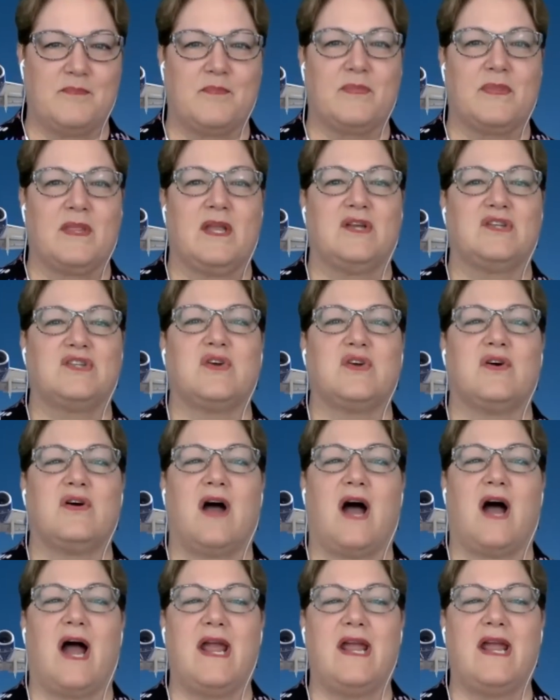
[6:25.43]
Right. So
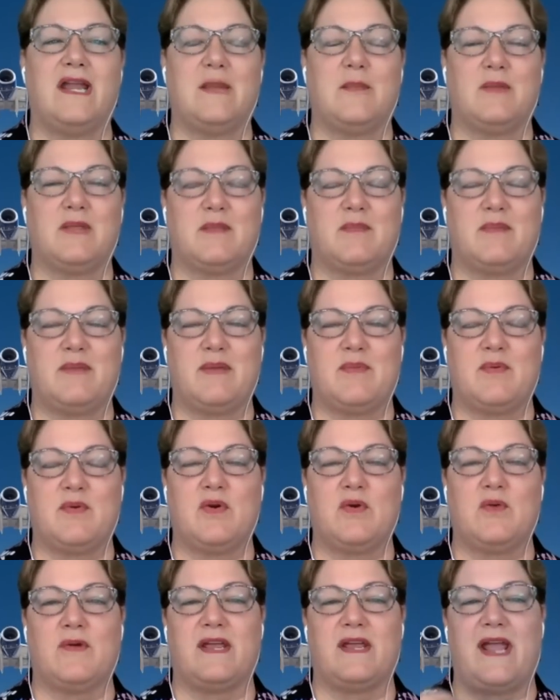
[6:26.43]
I end up with the people
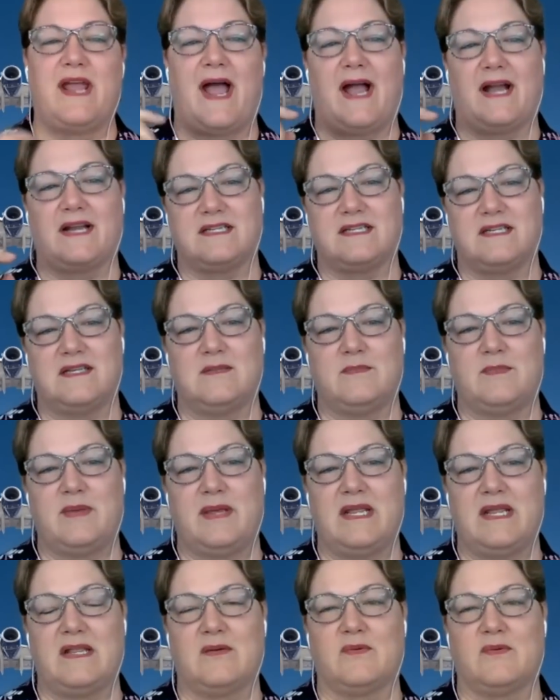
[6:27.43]
who react to
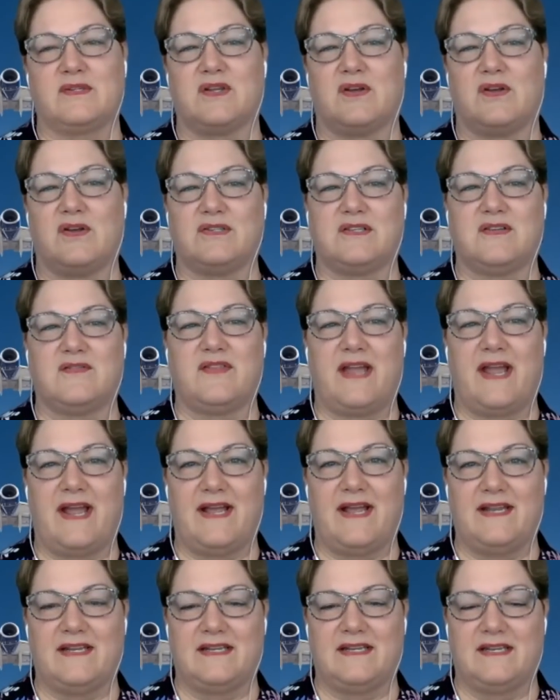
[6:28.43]
being the result of
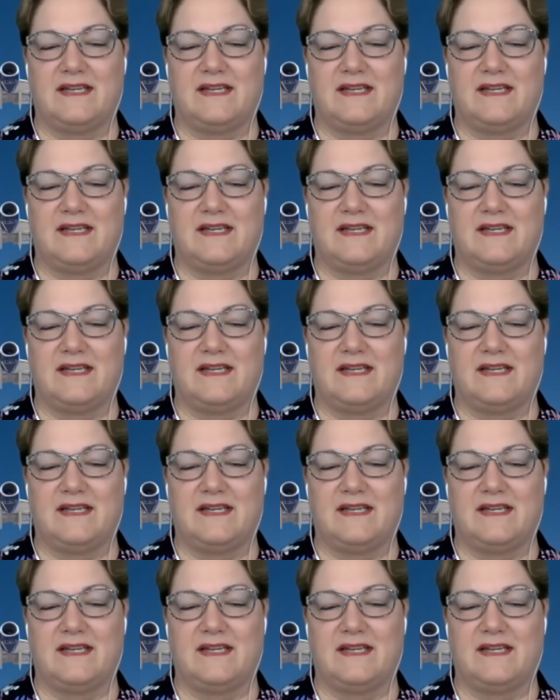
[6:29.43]
that